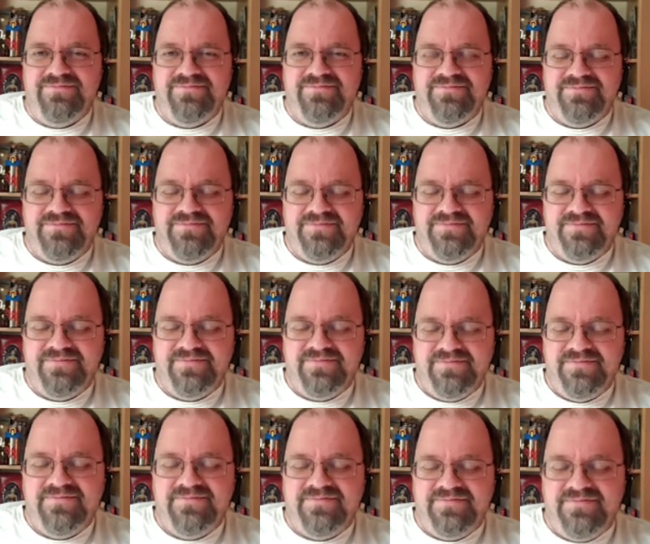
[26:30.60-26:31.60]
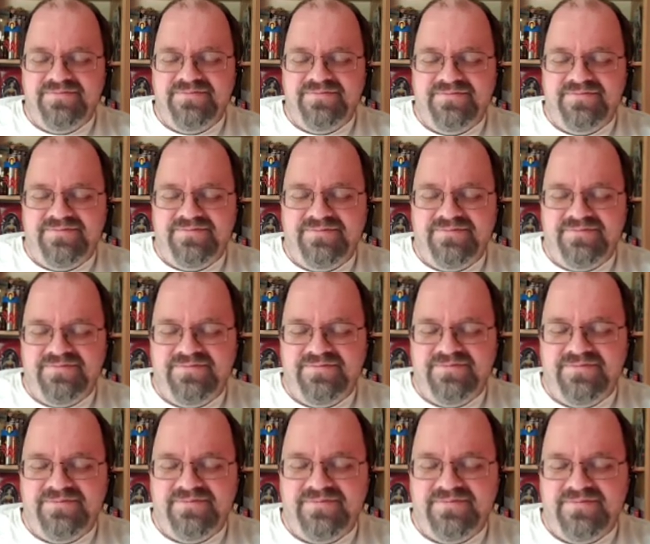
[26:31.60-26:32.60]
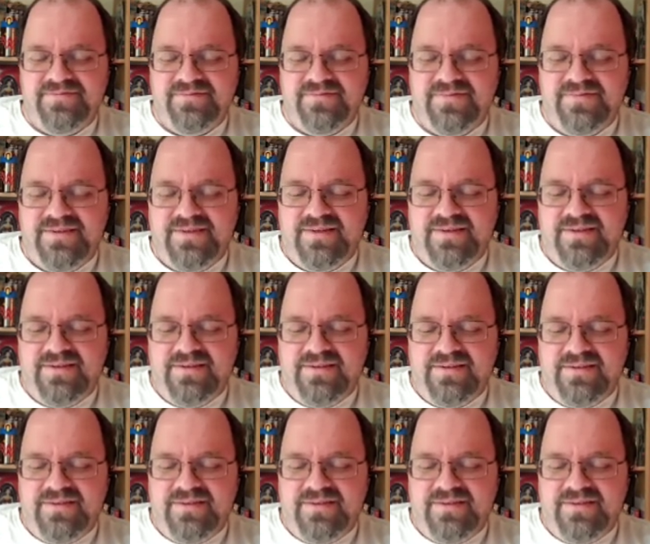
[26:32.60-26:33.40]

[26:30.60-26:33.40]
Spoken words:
This person isn't speaking.